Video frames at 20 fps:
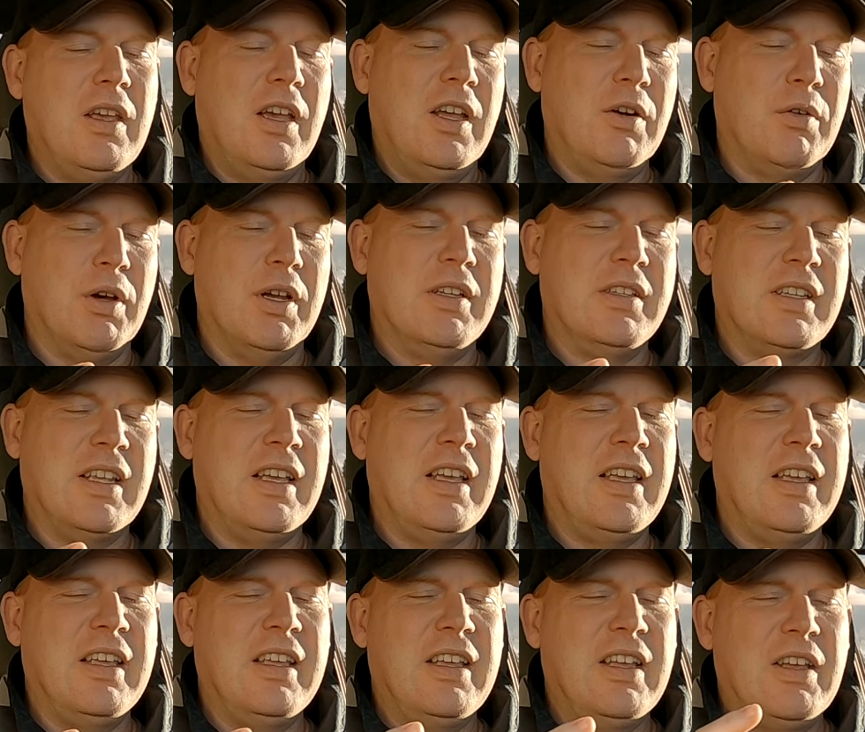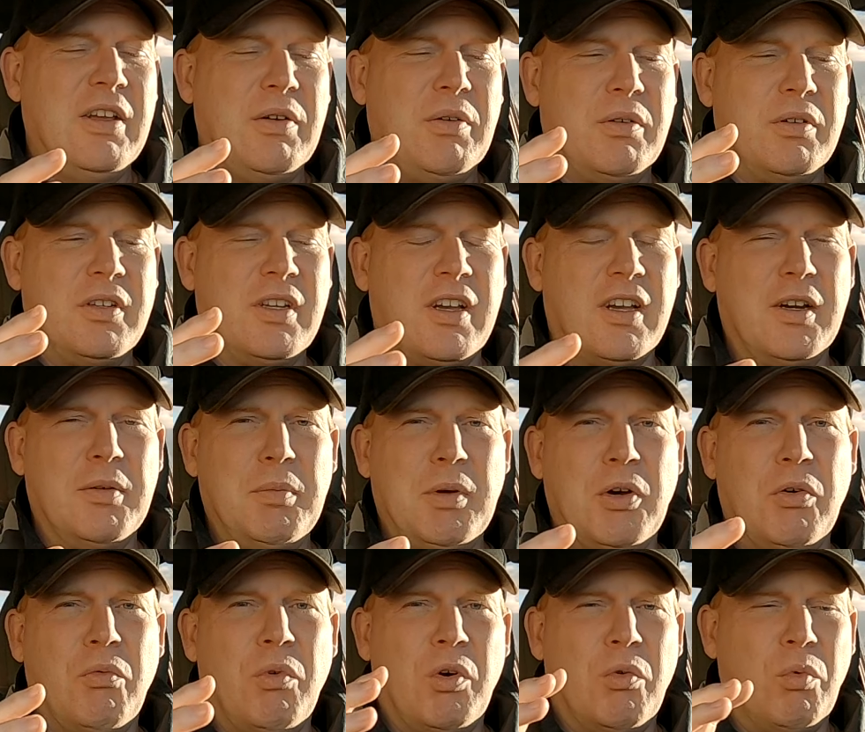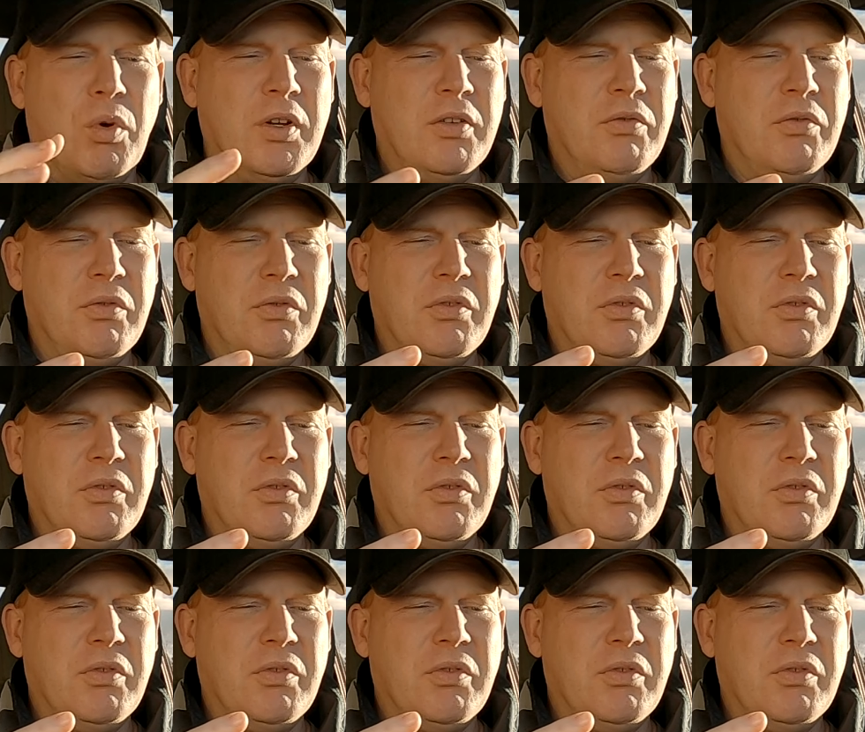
Anyways, they were talking about, well, what